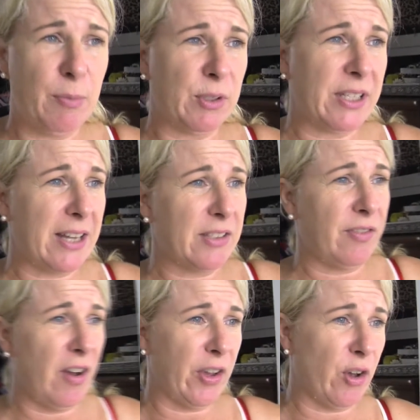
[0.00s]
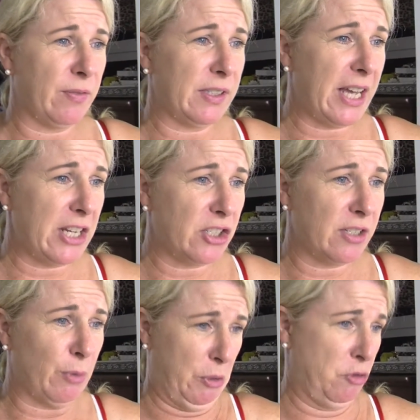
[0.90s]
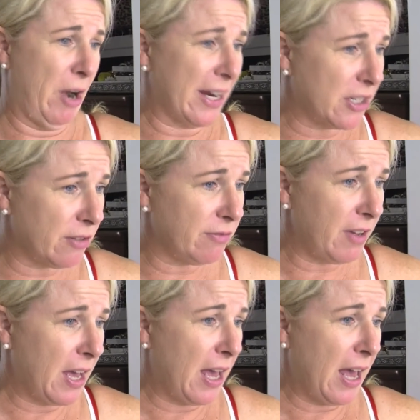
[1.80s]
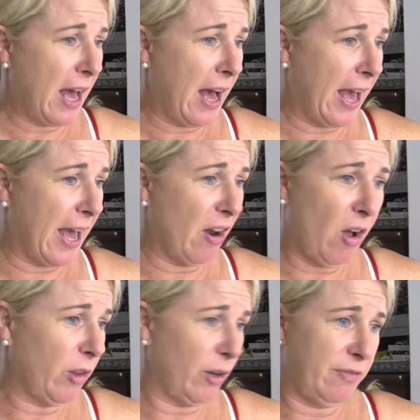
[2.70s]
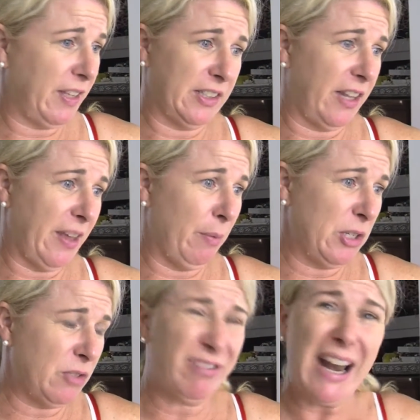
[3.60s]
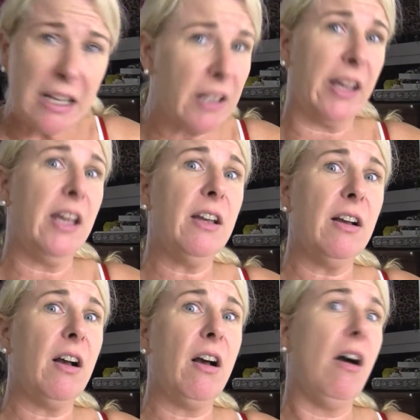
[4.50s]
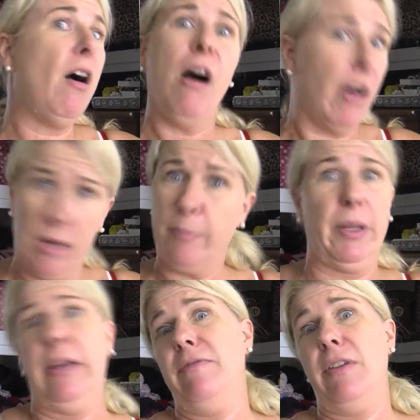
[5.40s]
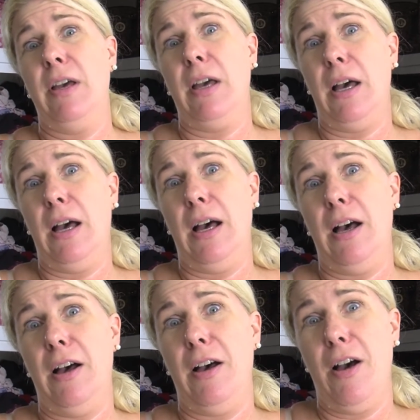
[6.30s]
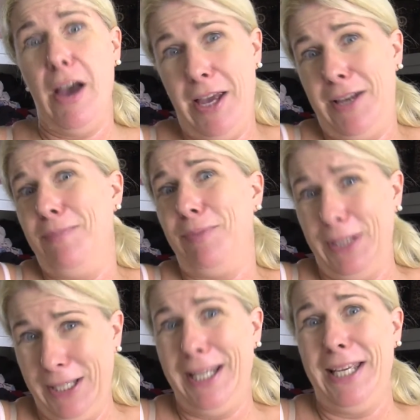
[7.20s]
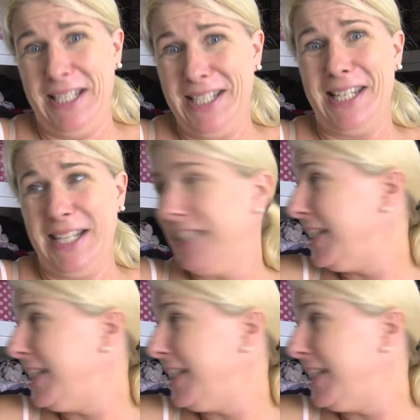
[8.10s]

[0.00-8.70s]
more satisfying conversation, more attractive, and a whole lot of things like that, which frankly, I don't believe. I completely contest